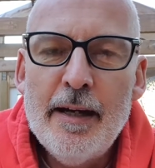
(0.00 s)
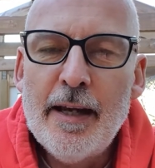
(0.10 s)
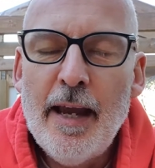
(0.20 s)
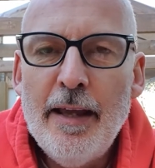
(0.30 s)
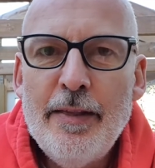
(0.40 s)

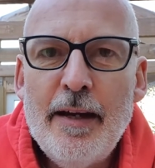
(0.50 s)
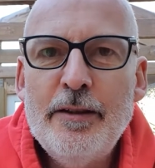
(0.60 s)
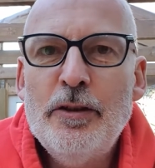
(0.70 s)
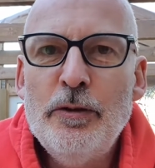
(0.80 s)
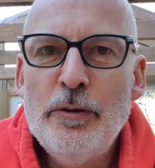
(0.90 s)
can they
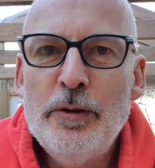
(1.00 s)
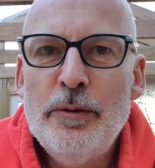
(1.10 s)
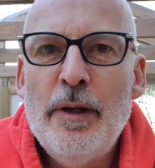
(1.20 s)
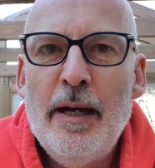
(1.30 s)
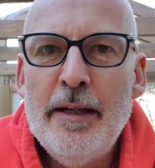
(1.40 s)
still
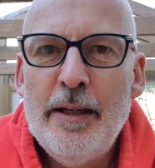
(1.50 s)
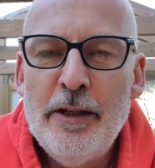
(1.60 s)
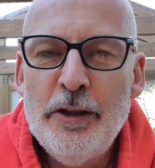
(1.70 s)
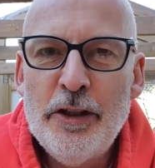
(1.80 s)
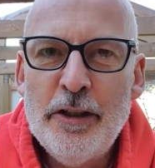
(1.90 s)
do a
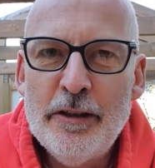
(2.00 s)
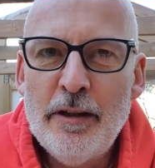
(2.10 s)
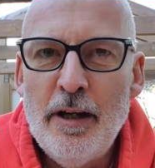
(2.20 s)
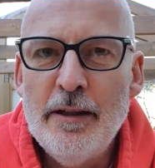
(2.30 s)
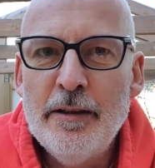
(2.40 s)
ketogenic
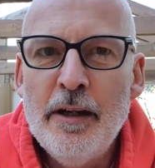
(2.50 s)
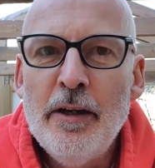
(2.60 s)
diet,